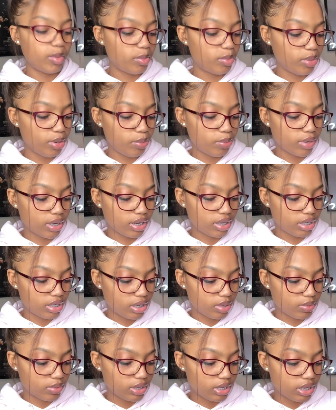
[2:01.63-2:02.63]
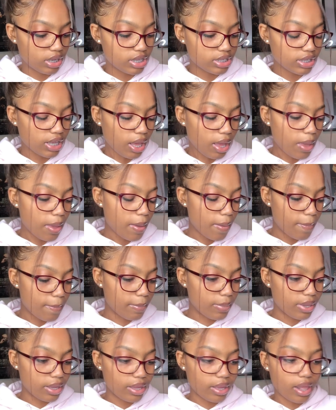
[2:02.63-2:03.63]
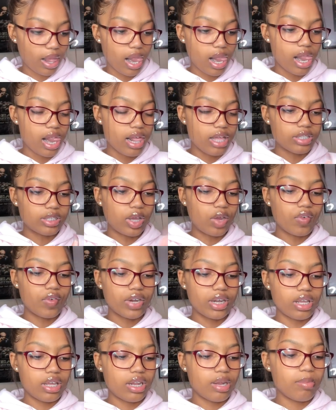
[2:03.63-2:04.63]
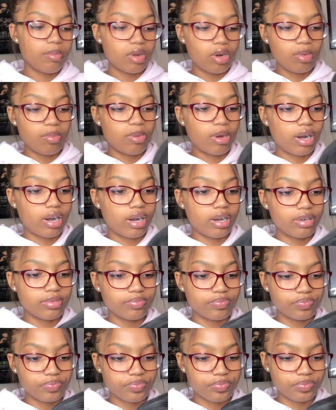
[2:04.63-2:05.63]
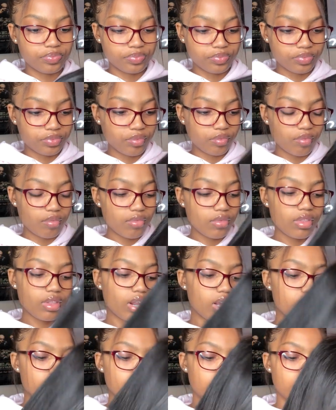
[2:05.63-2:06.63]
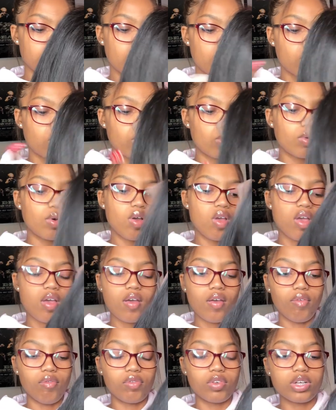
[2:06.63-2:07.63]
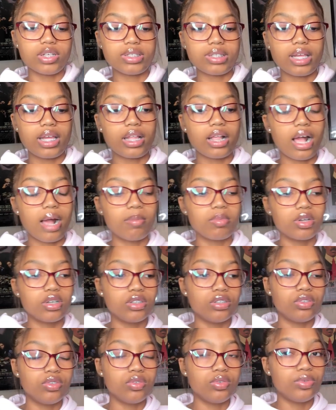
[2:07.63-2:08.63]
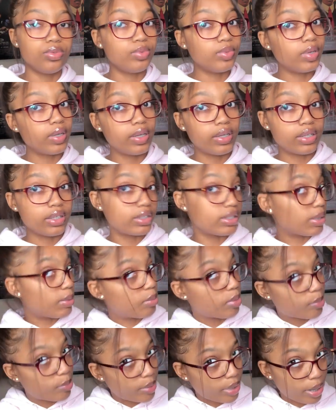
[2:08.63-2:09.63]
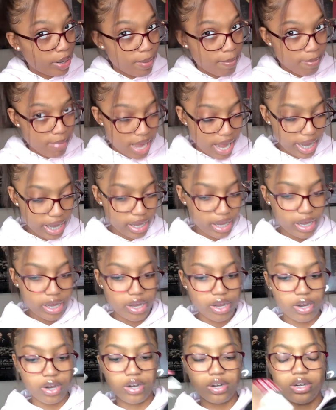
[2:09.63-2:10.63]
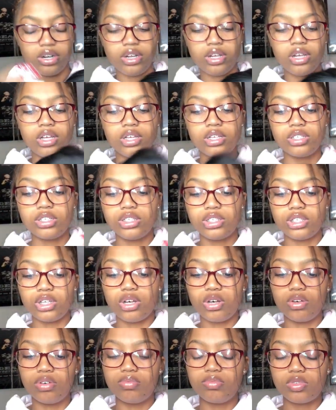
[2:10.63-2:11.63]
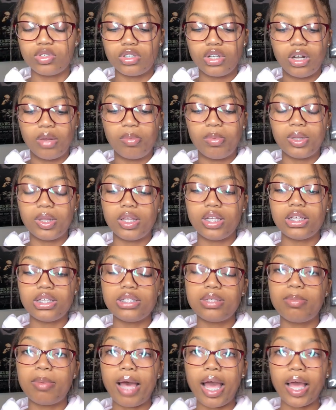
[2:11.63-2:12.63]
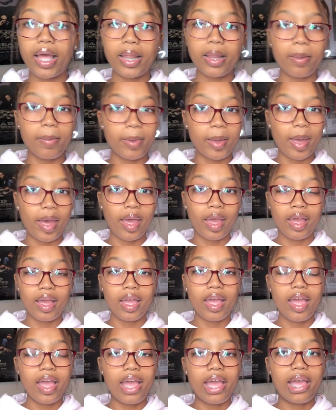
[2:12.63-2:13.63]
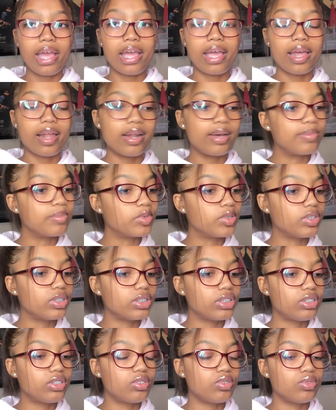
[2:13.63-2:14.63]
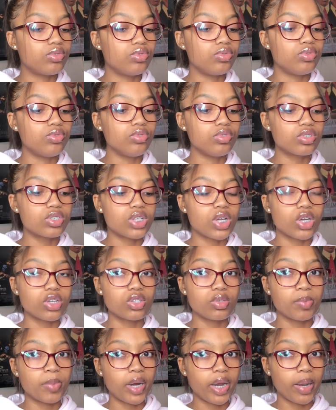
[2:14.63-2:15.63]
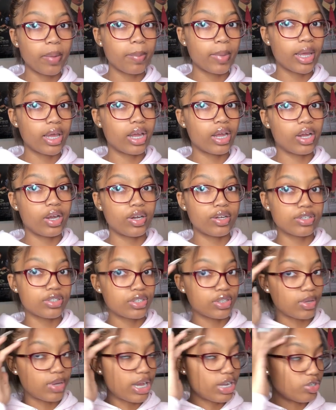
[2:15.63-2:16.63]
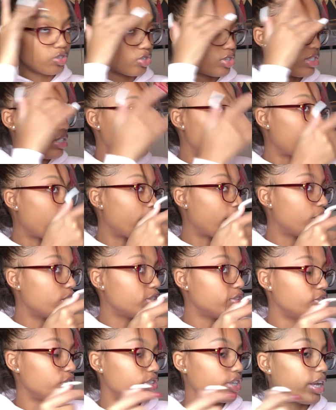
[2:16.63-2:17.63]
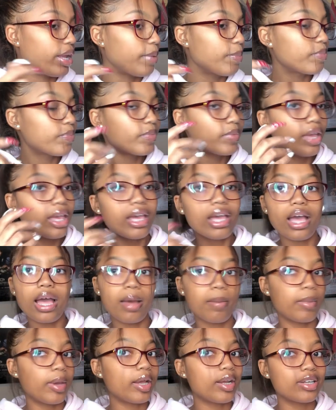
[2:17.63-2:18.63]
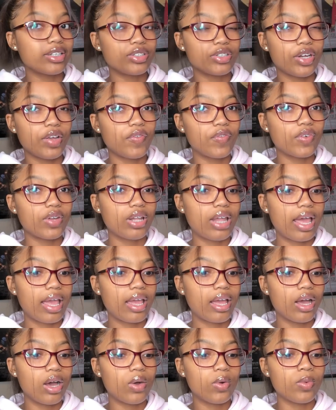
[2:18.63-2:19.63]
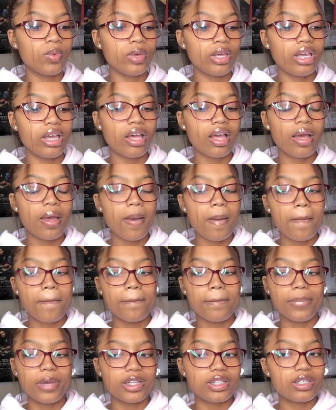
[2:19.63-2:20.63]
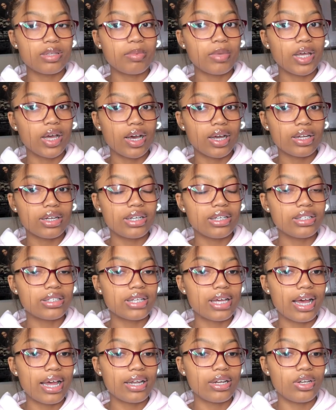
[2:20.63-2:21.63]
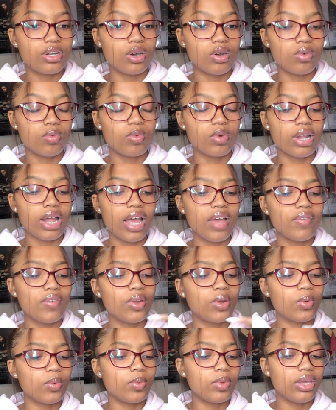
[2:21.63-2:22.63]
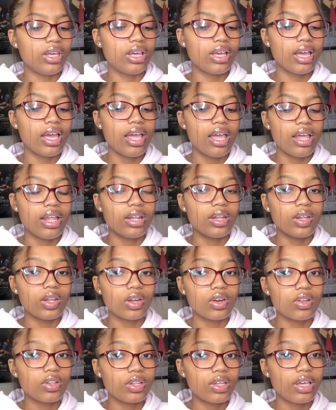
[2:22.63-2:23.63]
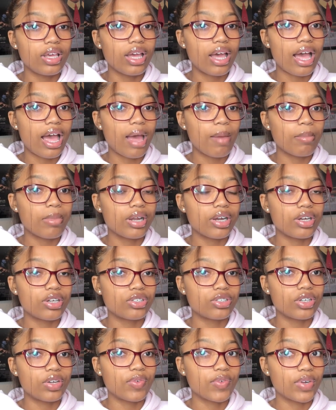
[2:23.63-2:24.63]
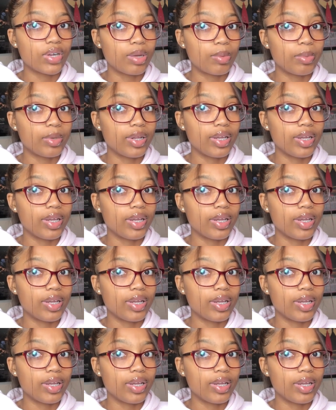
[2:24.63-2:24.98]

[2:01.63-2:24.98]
be pre-plucking their wigs, but it's already in the middle part. So first thing I'm gonna do is prepare my hair. So I'm just gonna put this back in the bag and I'm going to start to braid up my hair. So as you can see, my hair is straight. I had my hair straight for like a week, but to be honest, I don't, well, not even a week. Literally, I have my hair straight for a couple